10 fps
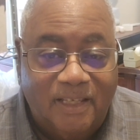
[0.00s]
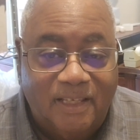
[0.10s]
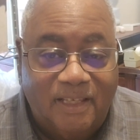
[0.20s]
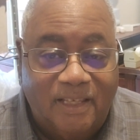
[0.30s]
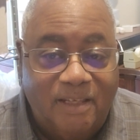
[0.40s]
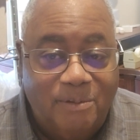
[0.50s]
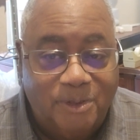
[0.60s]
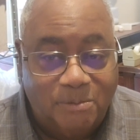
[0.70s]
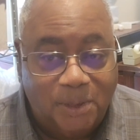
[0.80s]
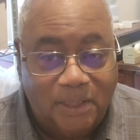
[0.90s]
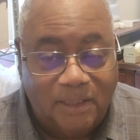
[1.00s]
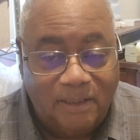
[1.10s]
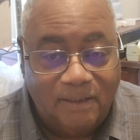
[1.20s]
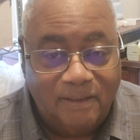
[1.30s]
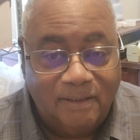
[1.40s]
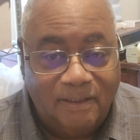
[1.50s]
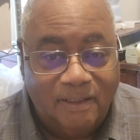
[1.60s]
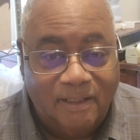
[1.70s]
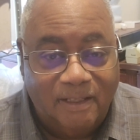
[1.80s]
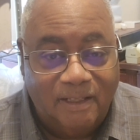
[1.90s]
he was mean,
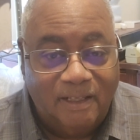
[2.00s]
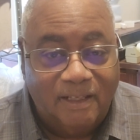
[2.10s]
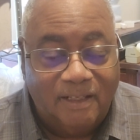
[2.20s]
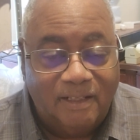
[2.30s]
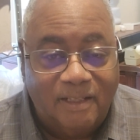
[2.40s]
and